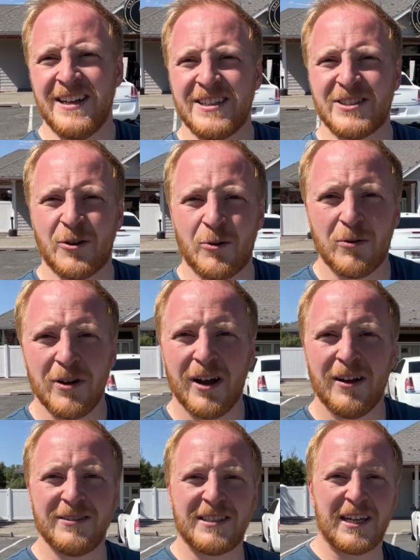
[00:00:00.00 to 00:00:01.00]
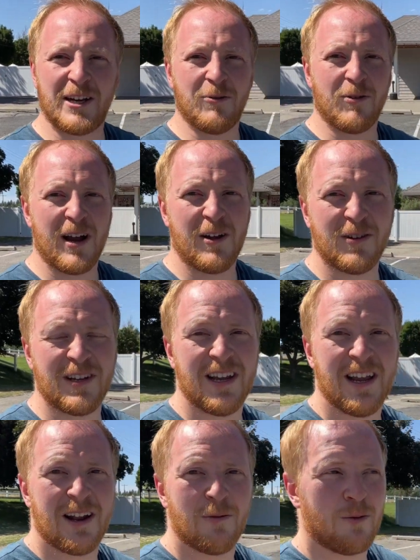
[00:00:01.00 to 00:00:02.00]
So I'll take you around
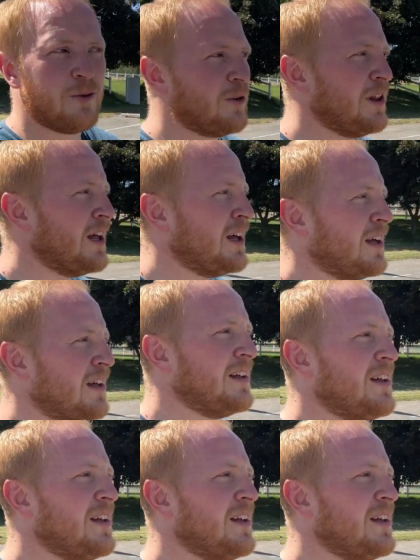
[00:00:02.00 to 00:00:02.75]
and we'll